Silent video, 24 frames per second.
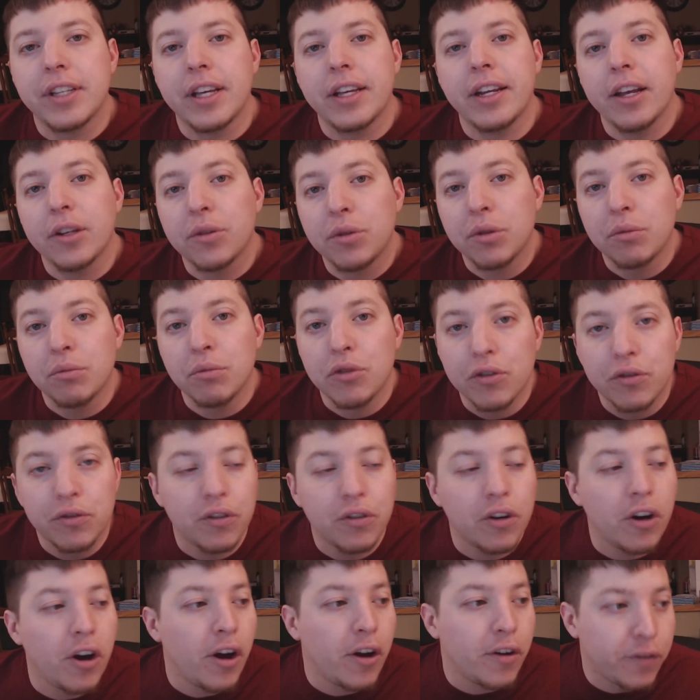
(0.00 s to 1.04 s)
That as we move
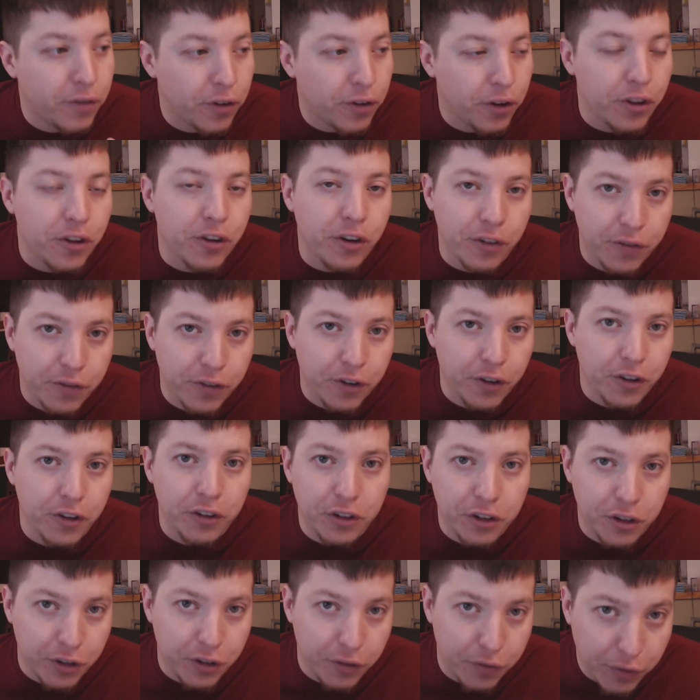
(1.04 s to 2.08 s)
further and further
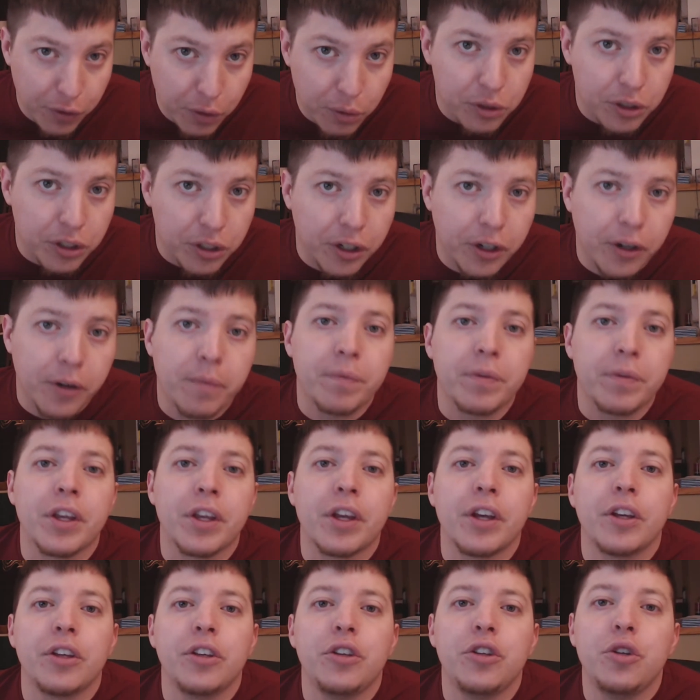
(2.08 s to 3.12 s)
into the future,
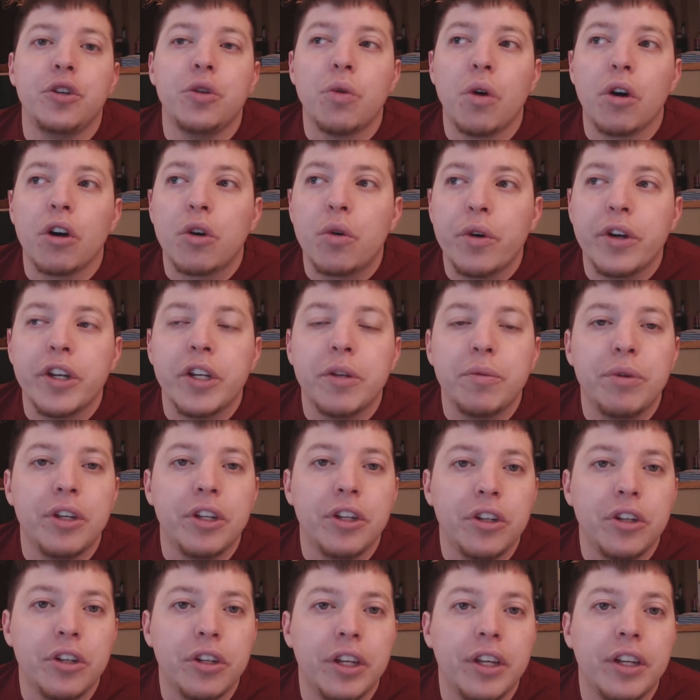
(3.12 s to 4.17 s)
you are going to be
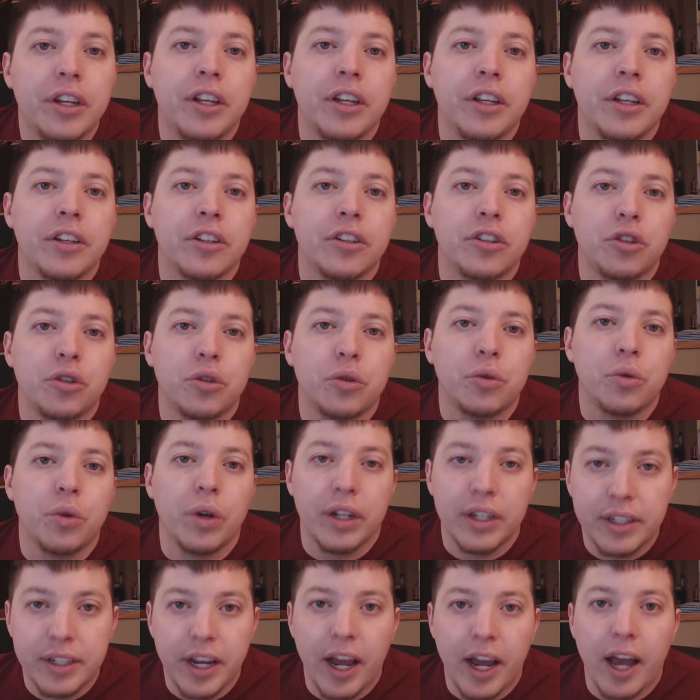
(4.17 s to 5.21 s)
needing to
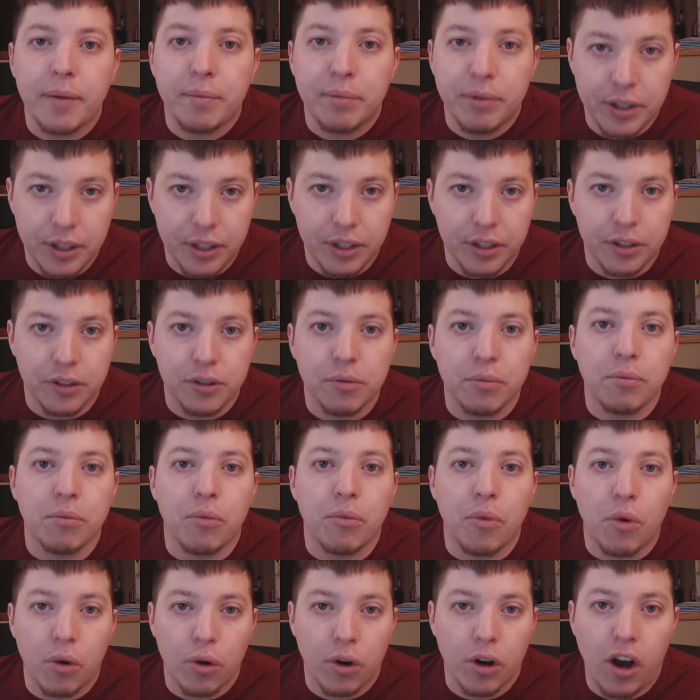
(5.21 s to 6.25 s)
adapt these
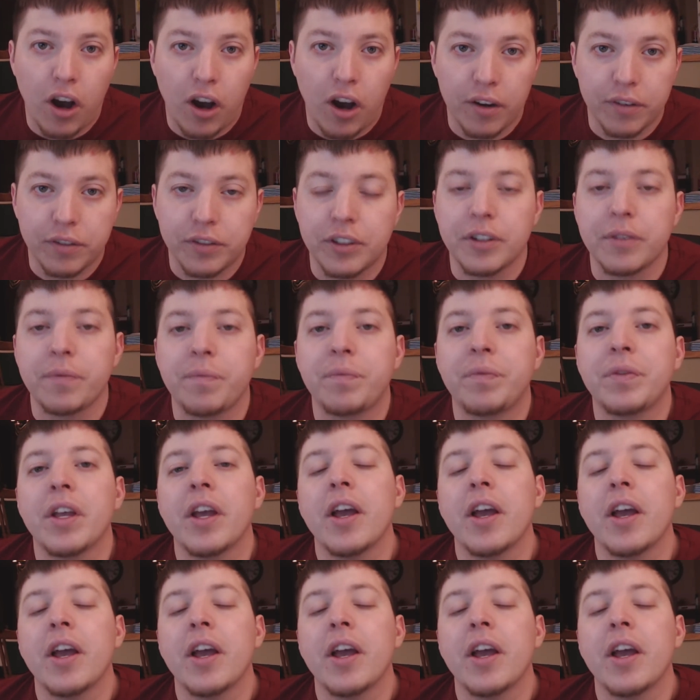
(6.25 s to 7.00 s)
more often.